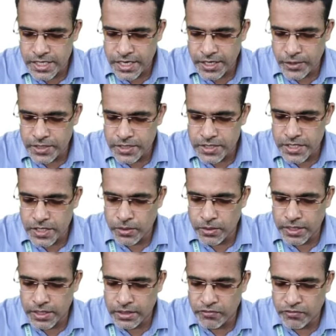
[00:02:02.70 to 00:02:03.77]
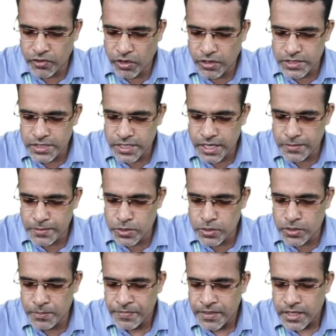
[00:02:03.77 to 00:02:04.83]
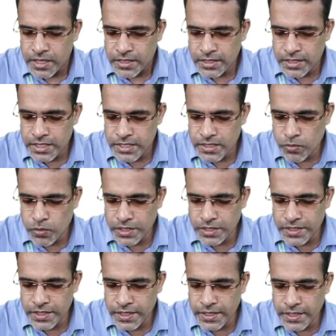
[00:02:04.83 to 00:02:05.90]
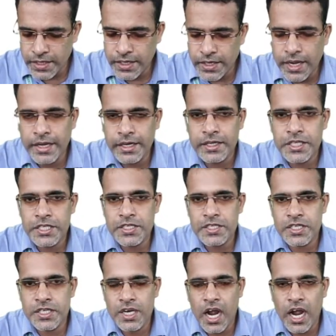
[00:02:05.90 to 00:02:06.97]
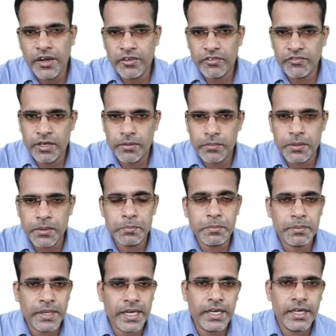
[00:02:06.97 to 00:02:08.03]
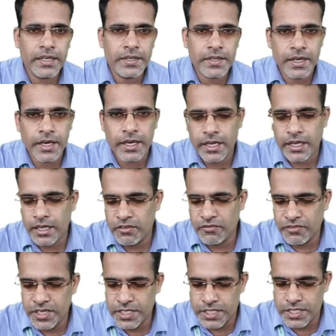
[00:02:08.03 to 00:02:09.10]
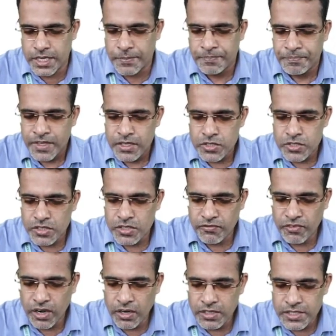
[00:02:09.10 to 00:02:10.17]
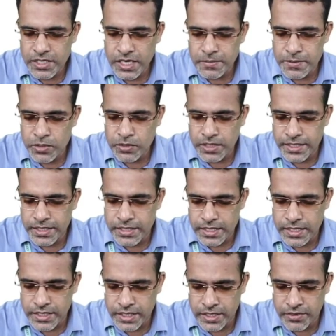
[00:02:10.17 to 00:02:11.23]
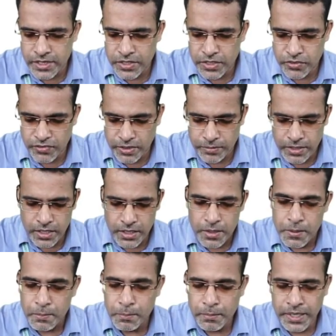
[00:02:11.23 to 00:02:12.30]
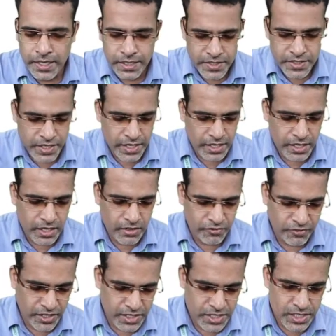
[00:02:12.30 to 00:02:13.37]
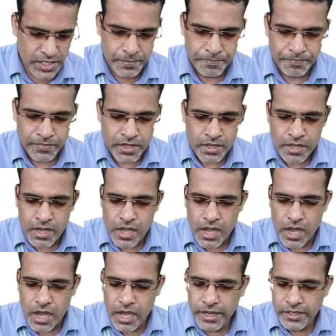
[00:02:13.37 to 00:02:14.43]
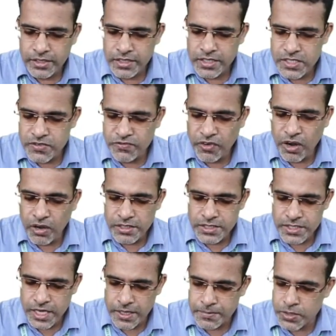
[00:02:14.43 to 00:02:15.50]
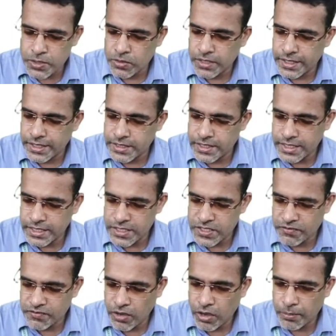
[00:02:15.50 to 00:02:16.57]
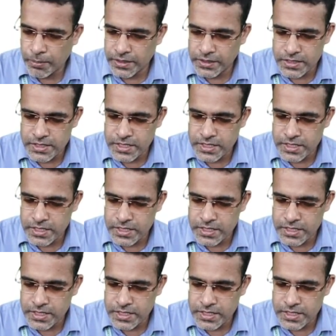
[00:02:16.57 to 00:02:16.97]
shadow is denoting the false capsule that is somewhat thicker and it is derived from the pretracheal fascia. So the false capsule is a derivative from the pretracheal fascia. And this false capsule is that is forming the